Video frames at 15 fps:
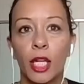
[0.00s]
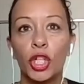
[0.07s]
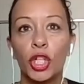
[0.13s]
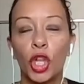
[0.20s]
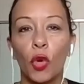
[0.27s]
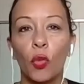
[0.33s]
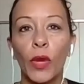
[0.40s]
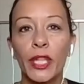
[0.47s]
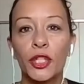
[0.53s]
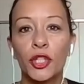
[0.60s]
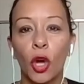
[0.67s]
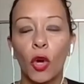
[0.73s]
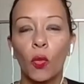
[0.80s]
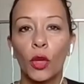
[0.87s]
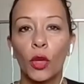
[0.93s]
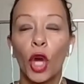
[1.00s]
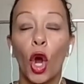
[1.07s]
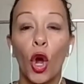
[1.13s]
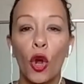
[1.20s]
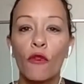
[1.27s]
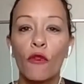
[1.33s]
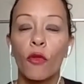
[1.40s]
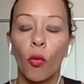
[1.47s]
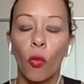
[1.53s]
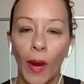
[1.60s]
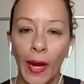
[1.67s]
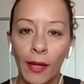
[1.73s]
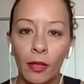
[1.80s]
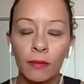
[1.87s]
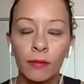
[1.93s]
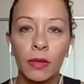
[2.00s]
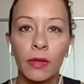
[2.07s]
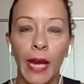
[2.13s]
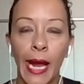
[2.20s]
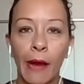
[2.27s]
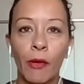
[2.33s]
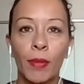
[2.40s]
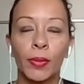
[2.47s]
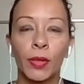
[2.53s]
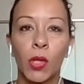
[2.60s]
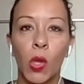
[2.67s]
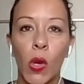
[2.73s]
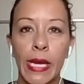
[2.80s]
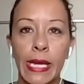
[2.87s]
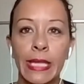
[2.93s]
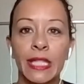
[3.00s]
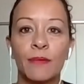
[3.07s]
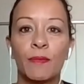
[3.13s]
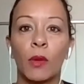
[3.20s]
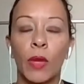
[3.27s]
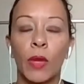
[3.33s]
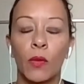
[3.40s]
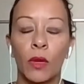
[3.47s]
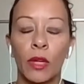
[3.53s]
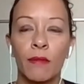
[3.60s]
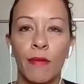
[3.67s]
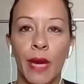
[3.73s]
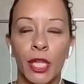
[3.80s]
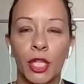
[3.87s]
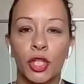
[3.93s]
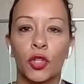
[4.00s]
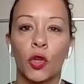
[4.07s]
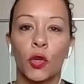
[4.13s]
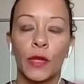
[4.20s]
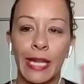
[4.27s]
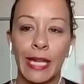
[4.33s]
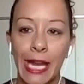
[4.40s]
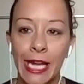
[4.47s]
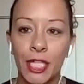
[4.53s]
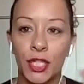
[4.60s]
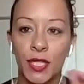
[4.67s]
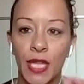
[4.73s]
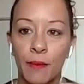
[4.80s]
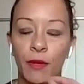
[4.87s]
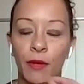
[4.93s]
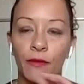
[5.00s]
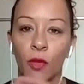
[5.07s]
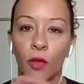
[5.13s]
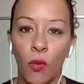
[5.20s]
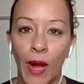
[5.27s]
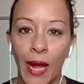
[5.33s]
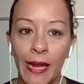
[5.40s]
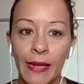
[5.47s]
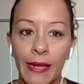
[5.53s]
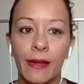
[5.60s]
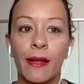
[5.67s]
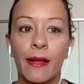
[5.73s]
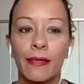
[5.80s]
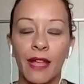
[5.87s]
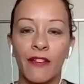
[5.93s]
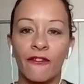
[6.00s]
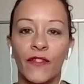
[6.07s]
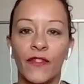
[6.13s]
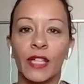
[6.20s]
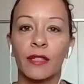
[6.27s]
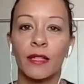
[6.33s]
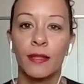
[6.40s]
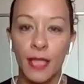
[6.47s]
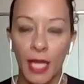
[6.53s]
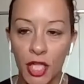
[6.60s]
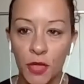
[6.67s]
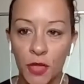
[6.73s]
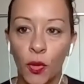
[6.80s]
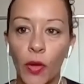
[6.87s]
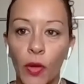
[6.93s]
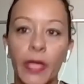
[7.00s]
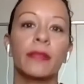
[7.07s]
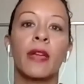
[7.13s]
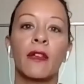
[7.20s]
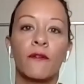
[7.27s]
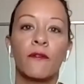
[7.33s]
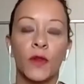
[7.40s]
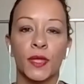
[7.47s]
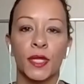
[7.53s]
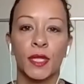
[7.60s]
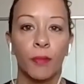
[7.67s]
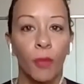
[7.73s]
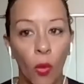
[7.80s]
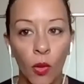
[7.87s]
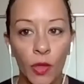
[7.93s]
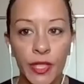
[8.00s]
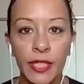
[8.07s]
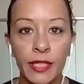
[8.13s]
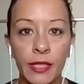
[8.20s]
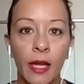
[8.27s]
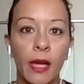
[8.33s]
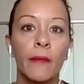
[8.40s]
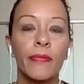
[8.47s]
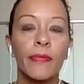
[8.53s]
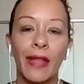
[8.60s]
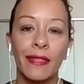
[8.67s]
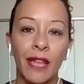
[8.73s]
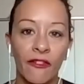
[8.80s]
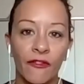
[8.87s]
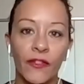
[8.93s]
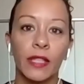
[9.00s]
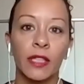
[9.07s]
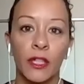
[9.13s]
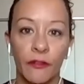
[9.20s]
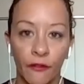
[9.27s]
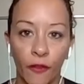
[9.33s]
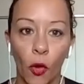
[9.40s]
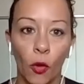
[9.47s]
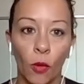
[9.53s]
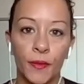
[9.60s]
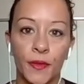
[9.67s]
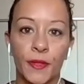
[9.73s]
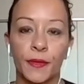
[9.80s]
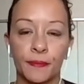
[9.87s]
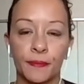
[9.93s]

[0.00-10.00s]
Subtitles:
we don't want to overwhelm our employees, but we want to make sure that each step of the way they feel a touch point, they feel supported, and they feel informed.